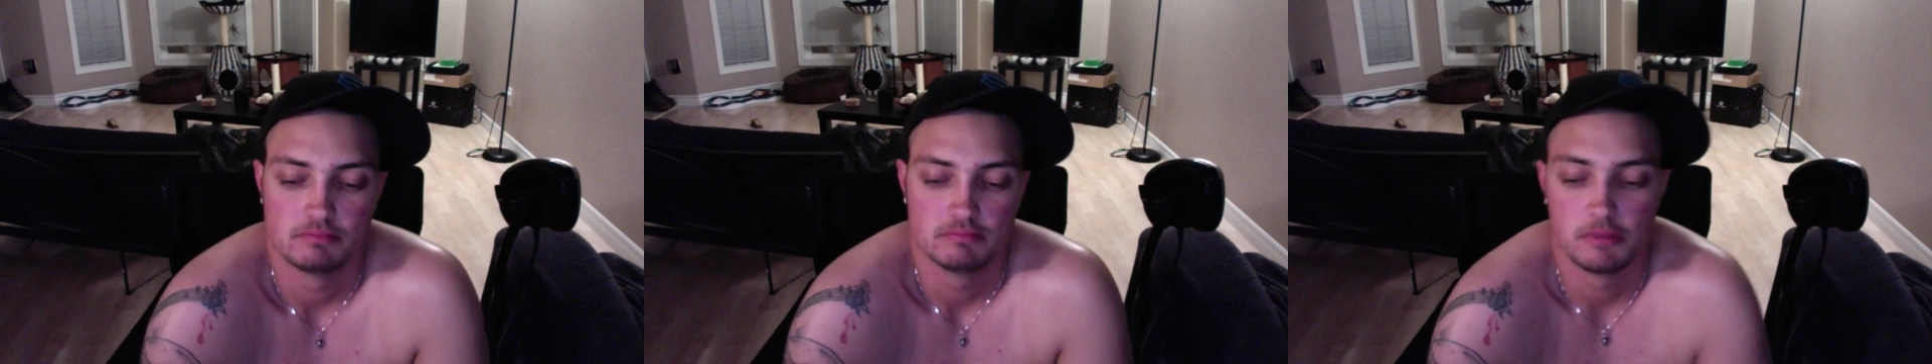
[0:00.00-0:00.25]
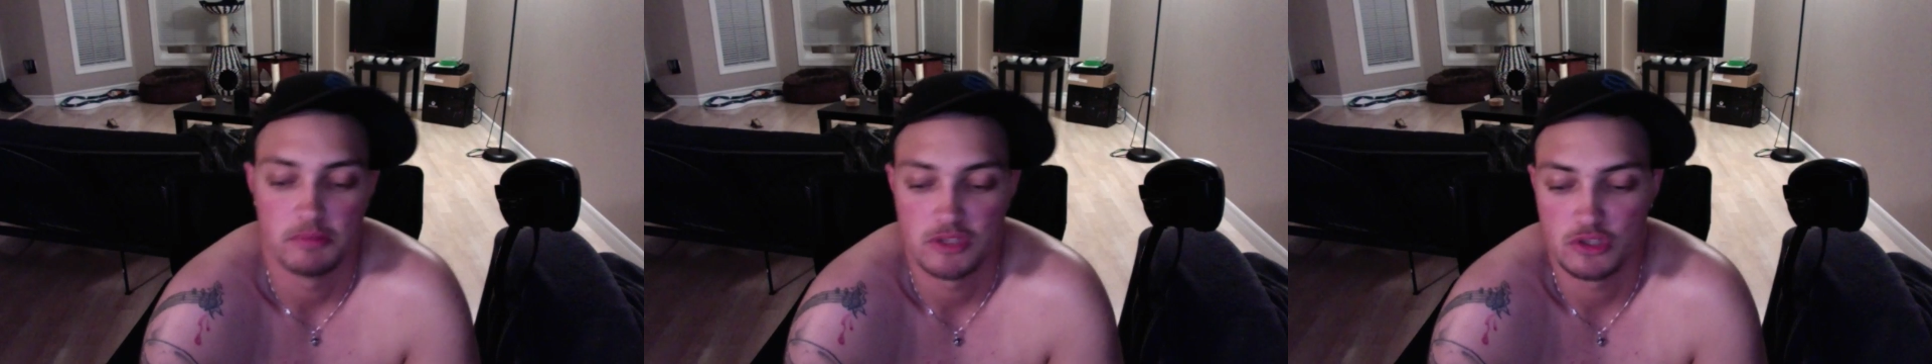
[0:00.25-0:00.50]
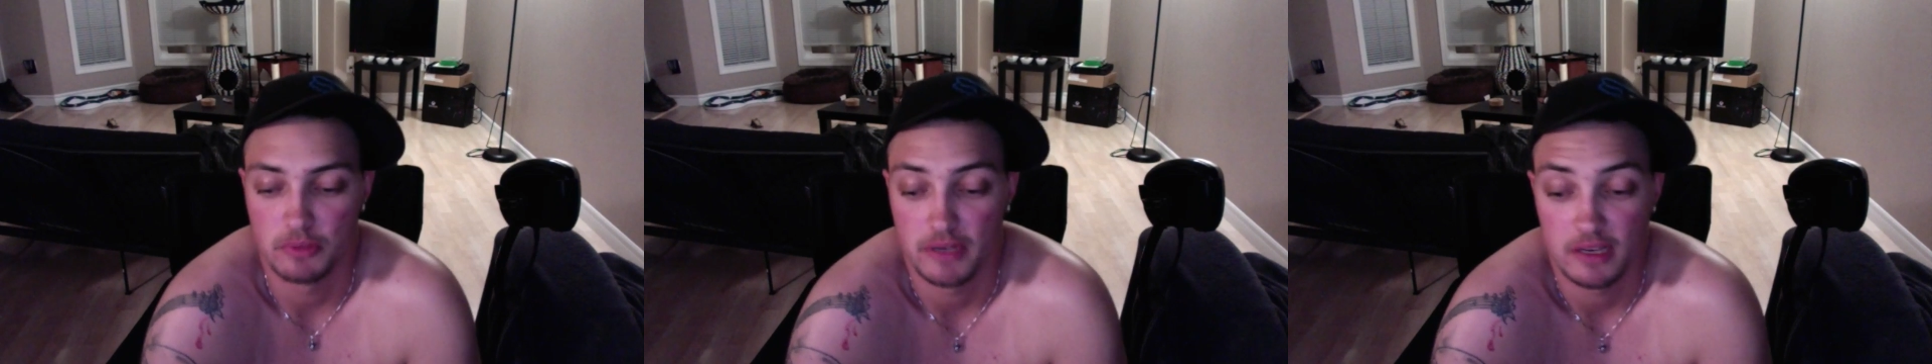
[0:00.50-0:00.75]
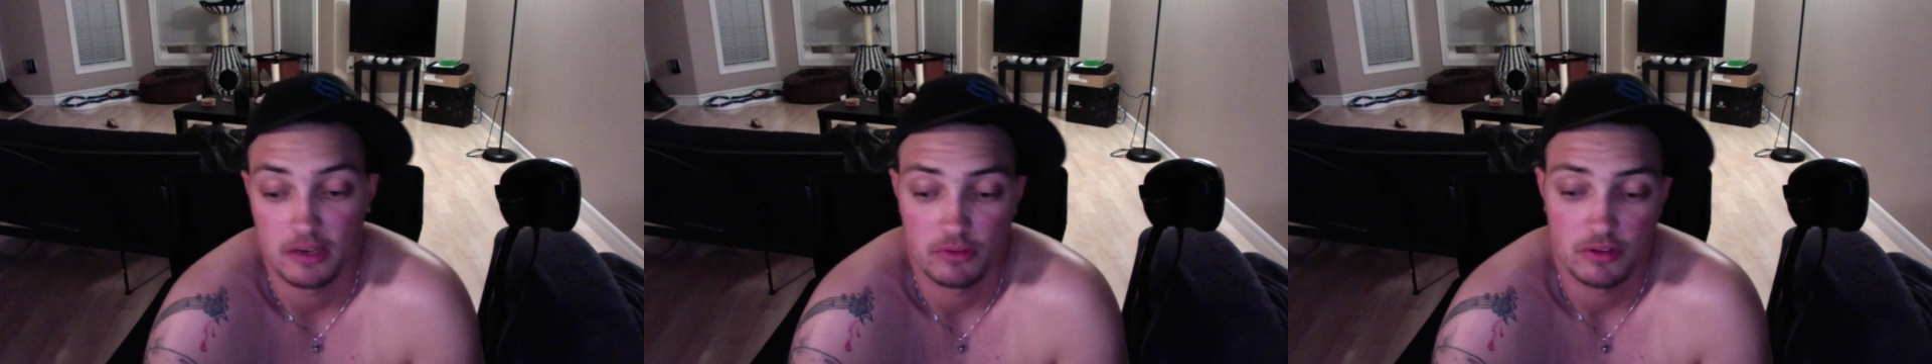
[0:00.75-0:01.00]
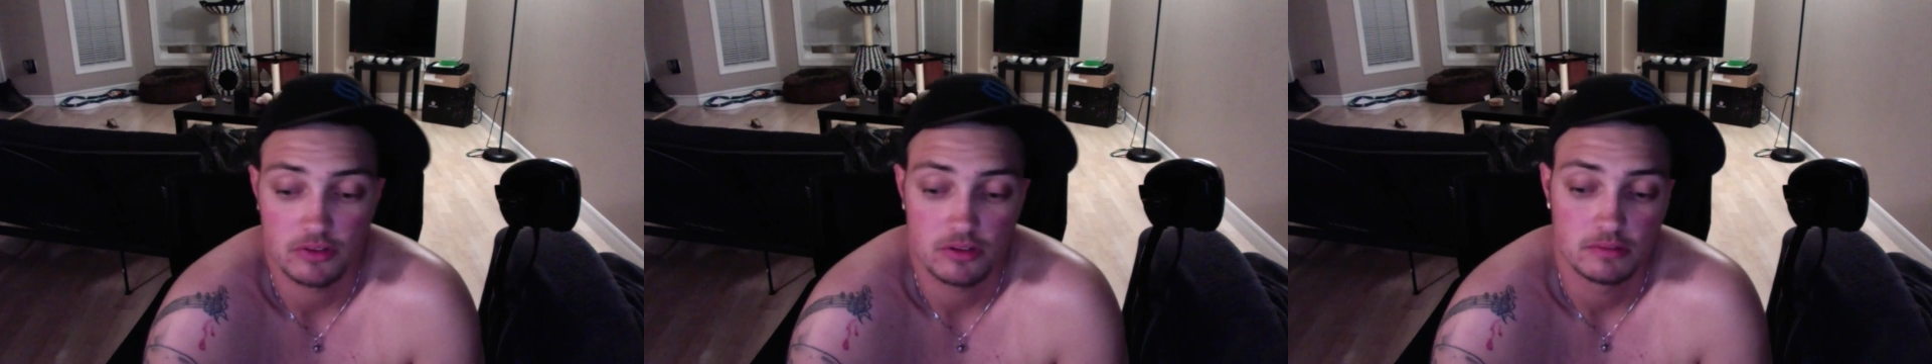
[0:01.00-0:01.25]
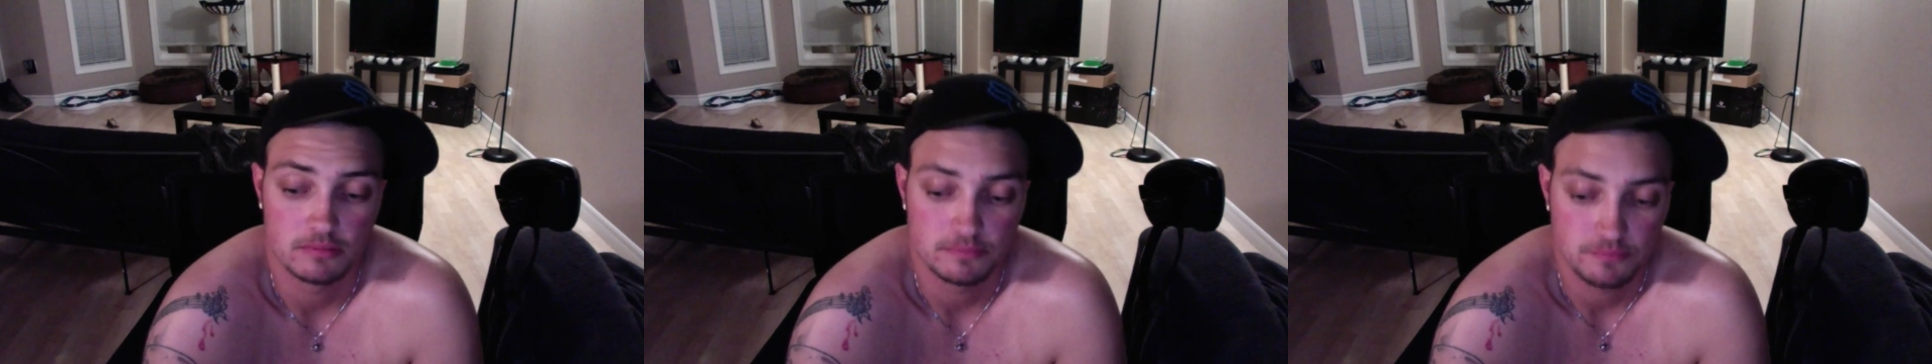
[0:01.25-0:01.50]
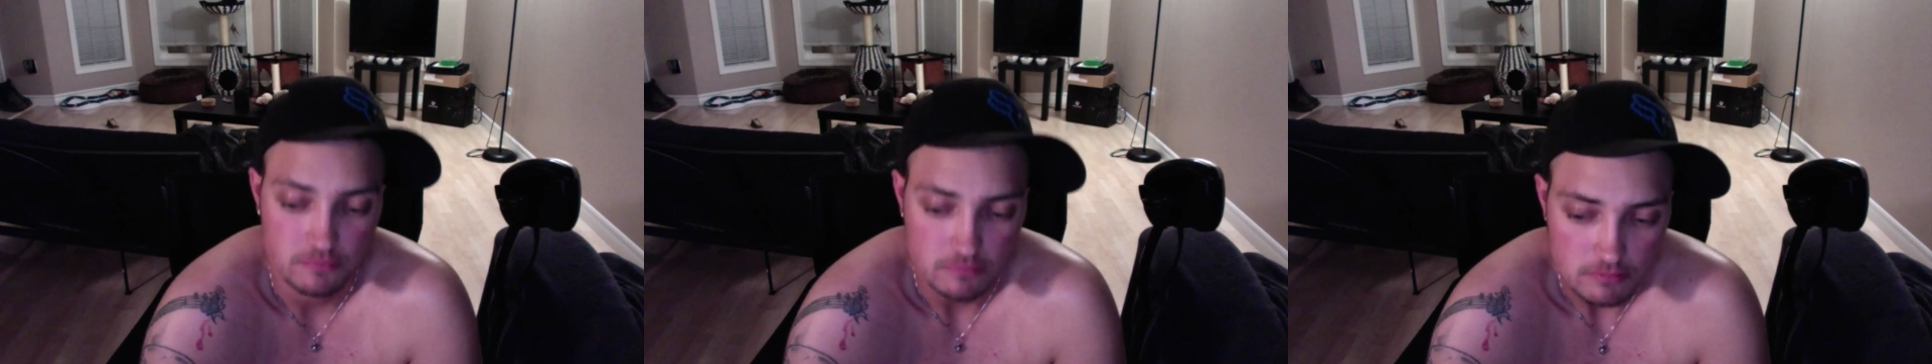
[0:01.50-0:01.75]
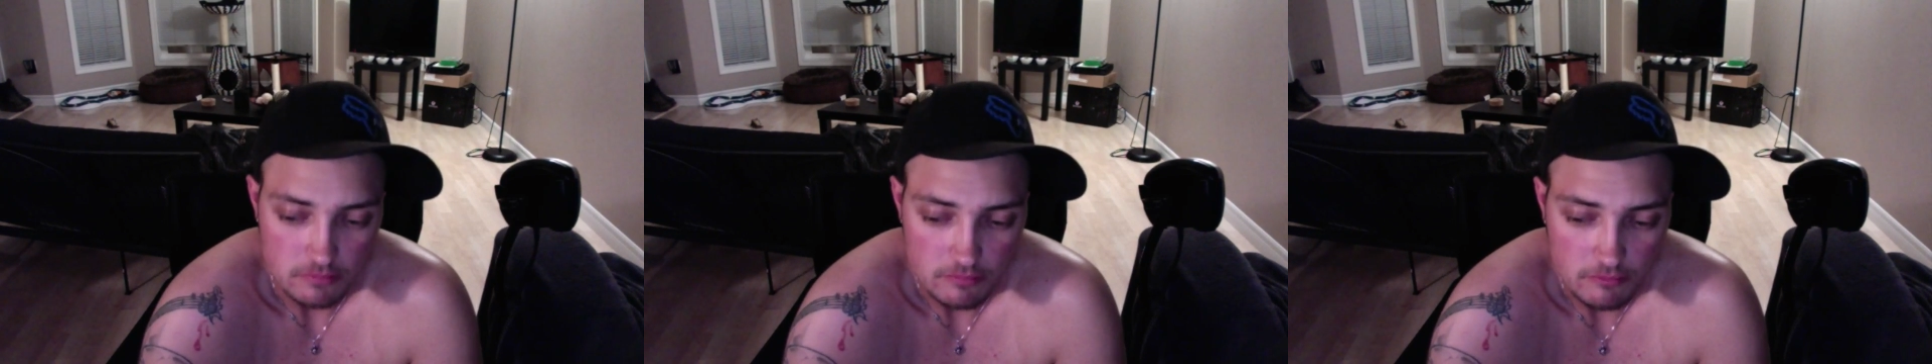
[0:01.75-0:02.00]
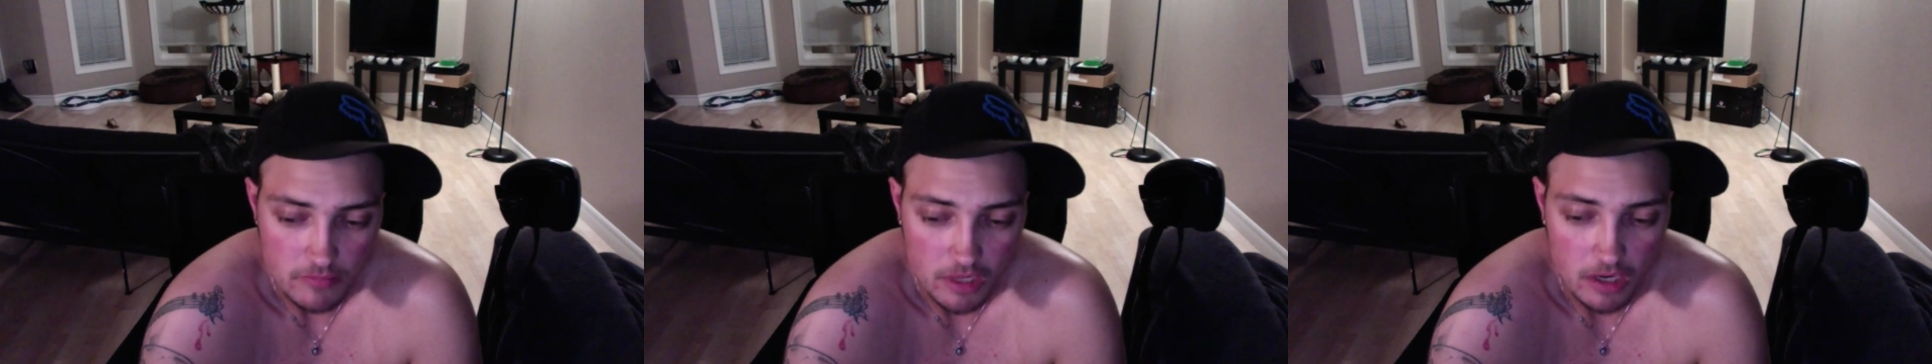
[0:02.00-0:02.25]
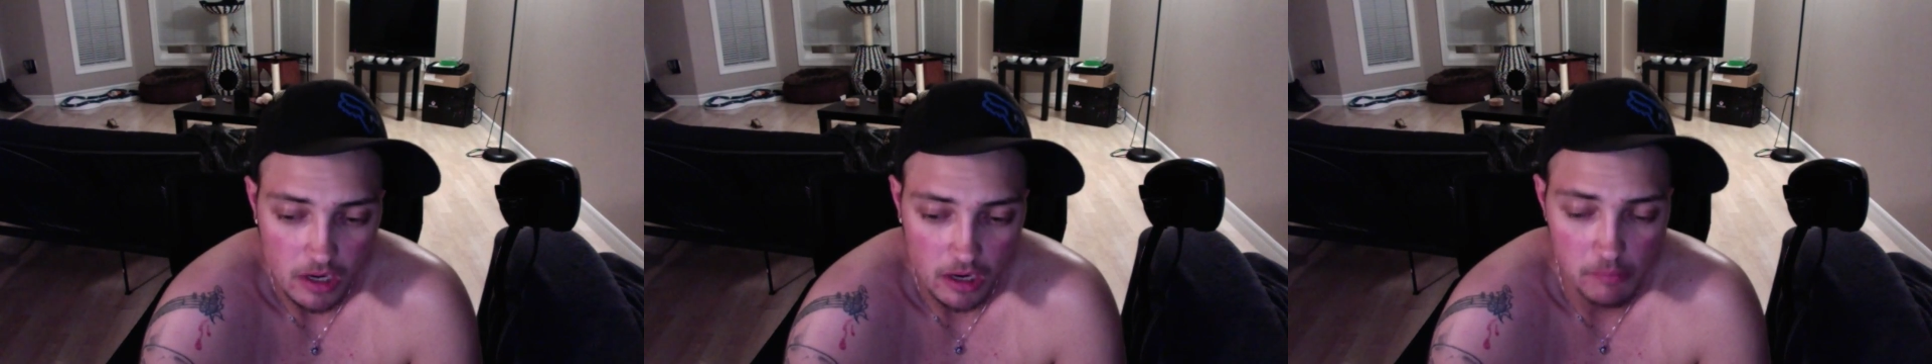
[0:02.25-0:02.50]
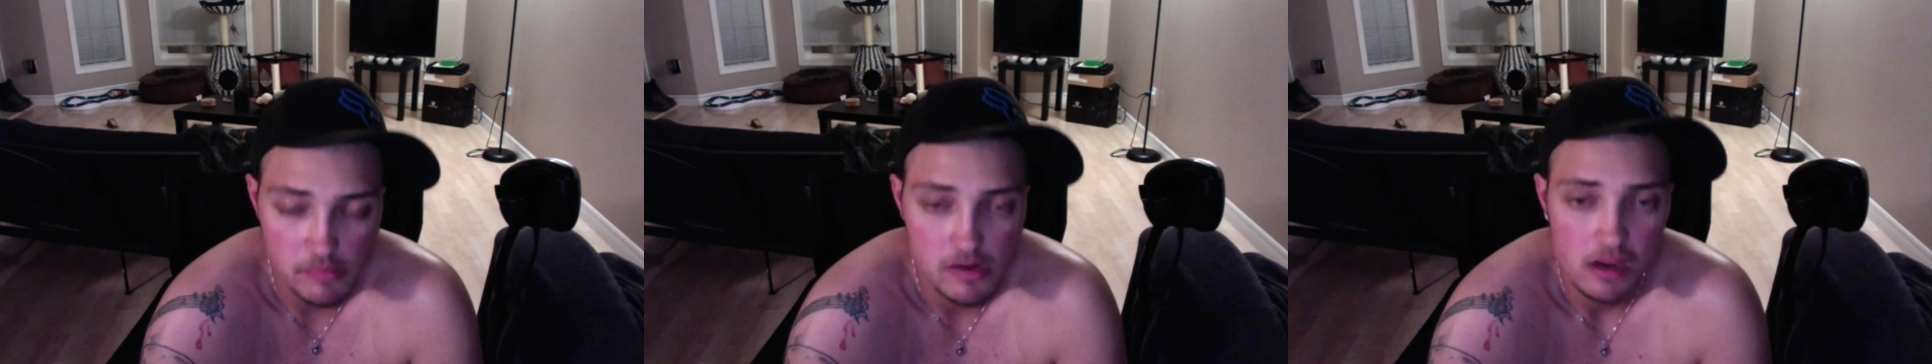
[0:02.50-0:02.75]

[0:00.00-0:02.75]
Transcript: I'm assuming, anyways. I'll